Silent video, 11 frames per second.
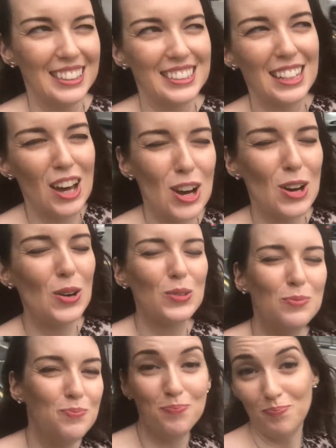So,
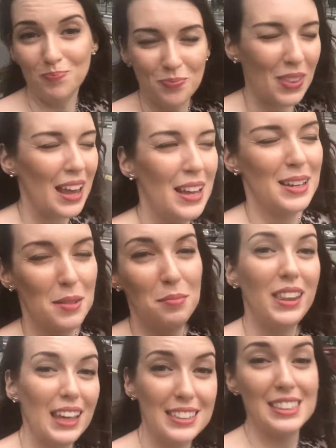
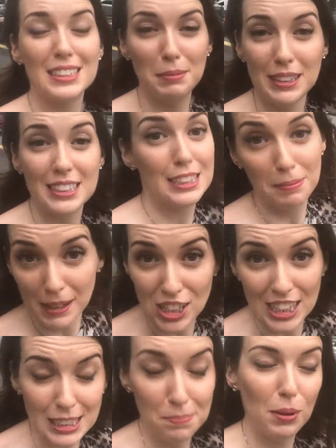he thinks it's a bit
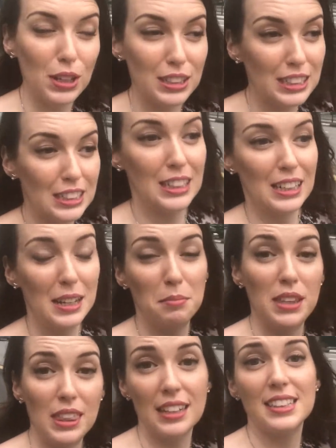suspicious, but
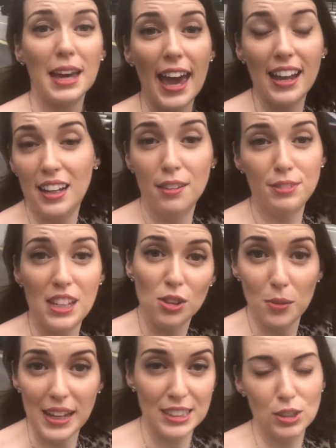he thinks I get a lift either
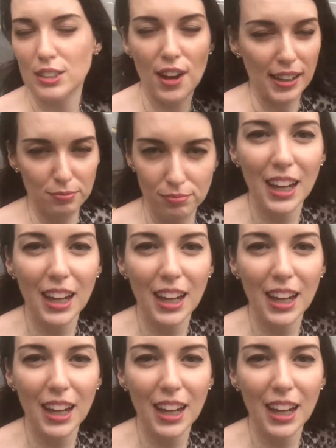way, so it's fine.